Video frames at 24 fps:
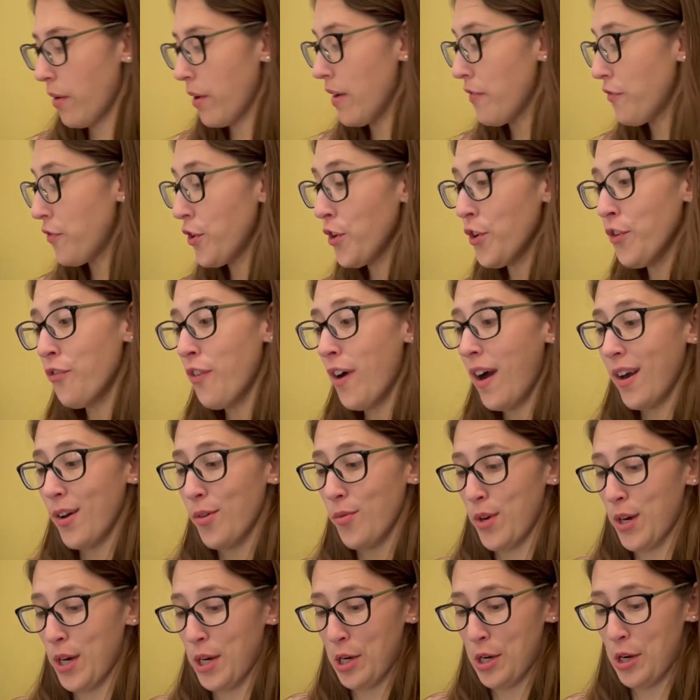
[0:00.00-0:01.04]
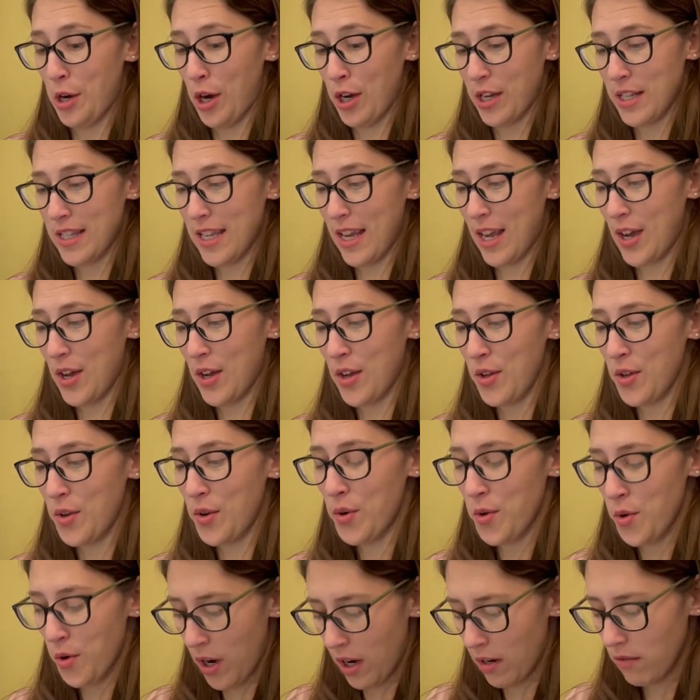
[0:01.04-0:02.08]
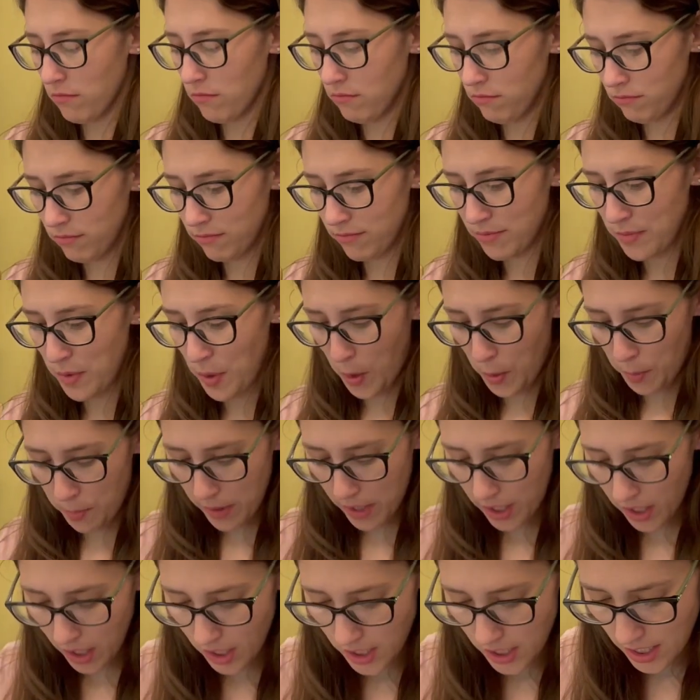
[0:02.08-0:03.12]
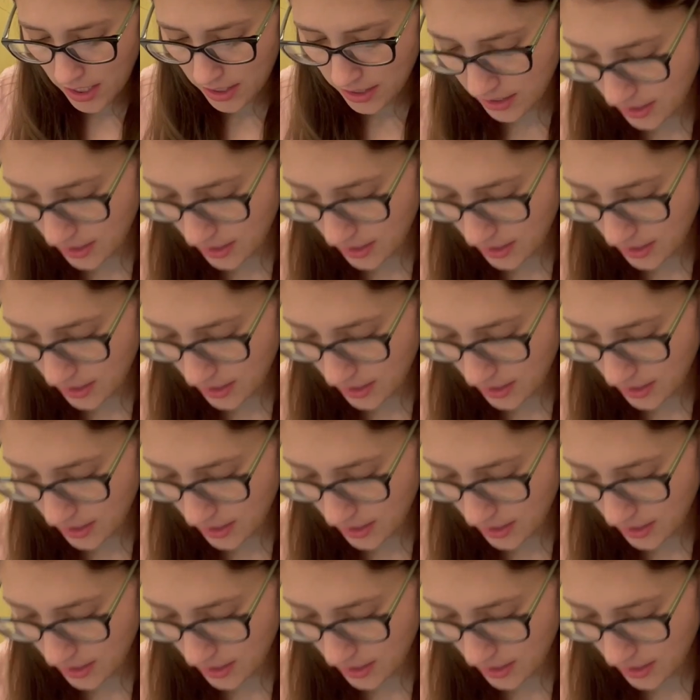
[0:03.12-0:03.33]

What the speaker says: if you find one at a yard sale, or, goodness,